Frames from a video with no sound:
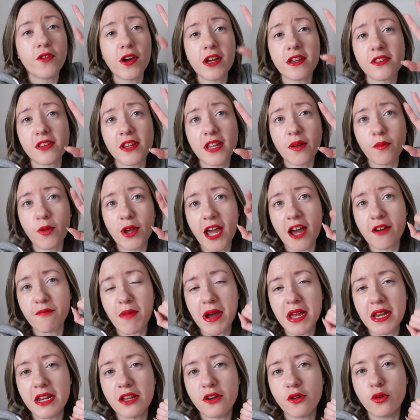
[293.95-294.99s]
Firstly, we have
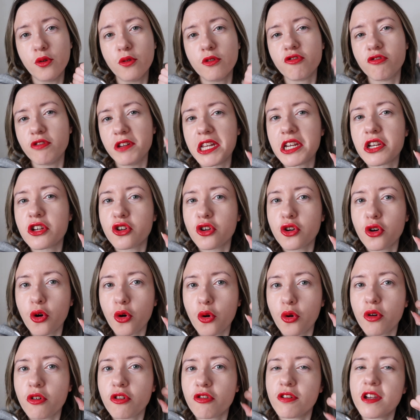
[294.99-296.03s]
my little
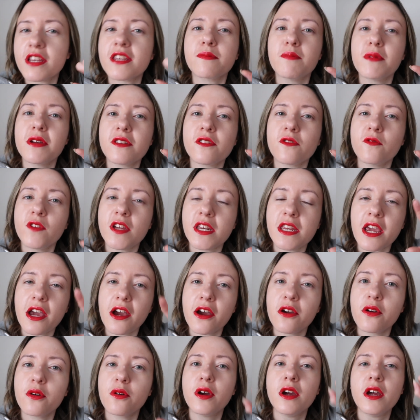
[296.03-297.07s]
traditional Christmas
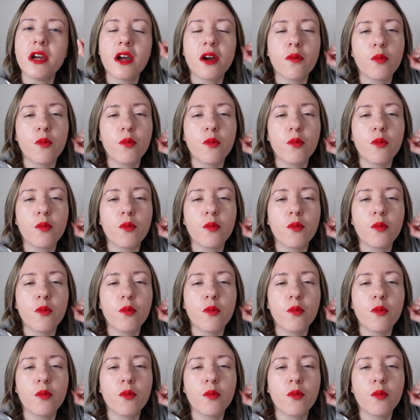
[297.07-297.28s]
video,